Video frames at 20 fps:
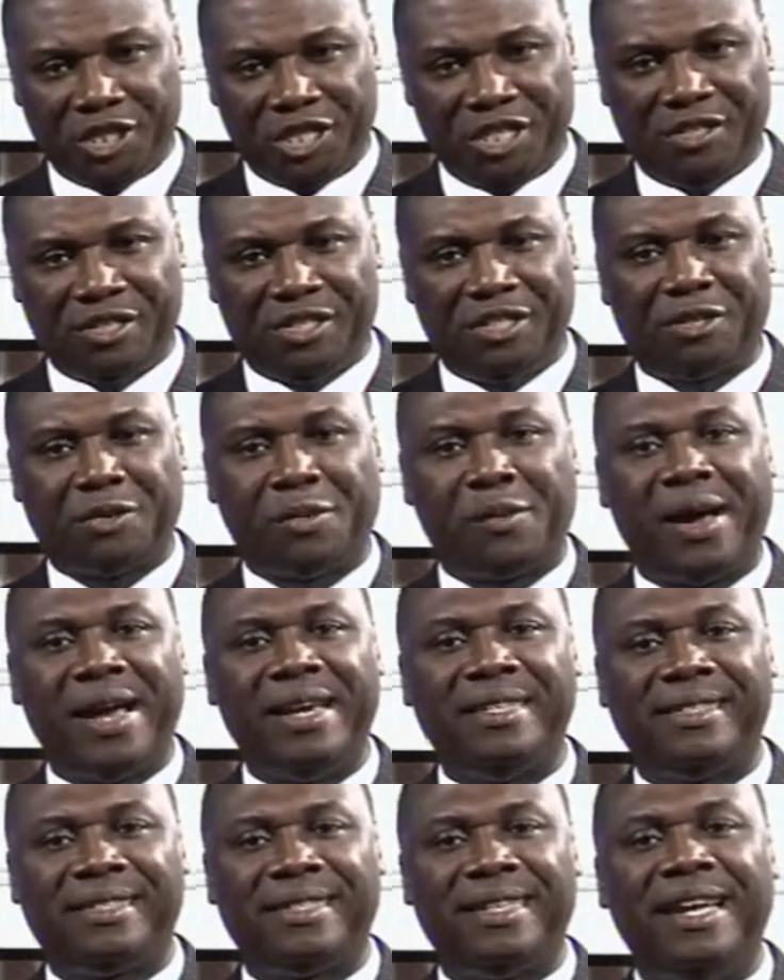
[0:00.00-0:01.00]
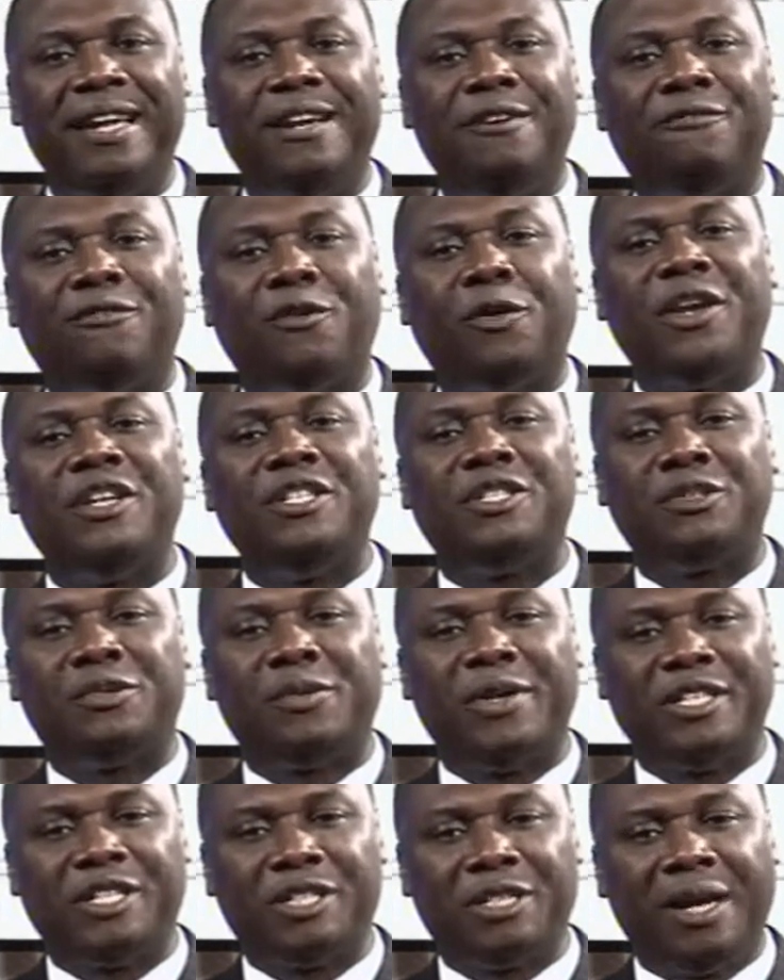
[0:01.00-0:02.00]
Jesus Christ for His
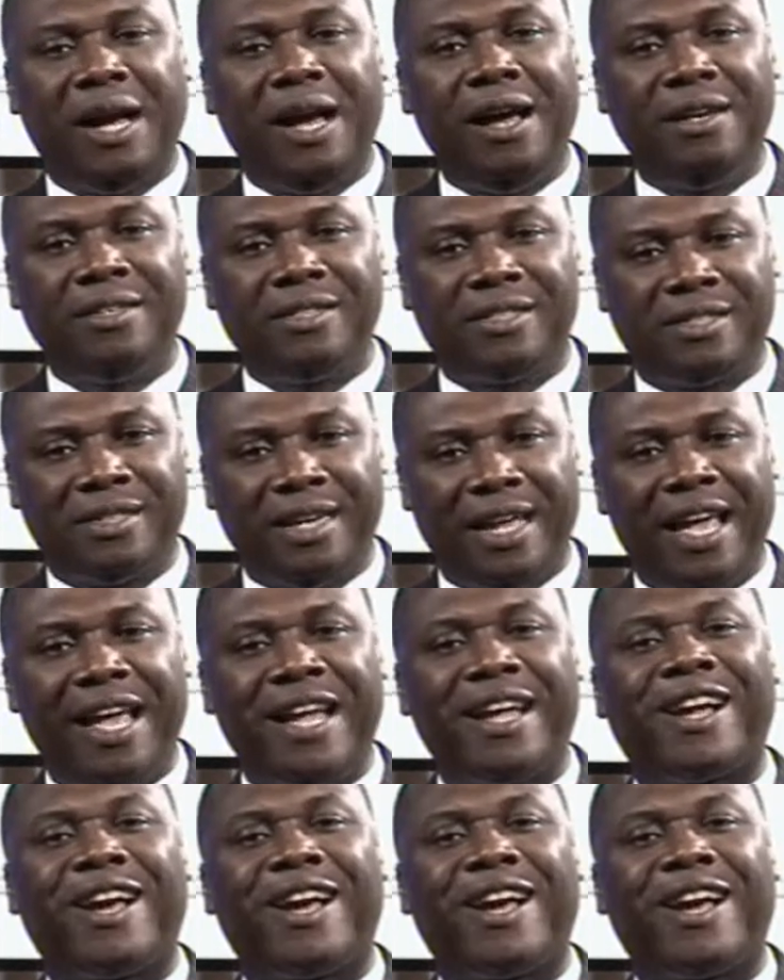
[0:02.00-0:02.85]
grace to us.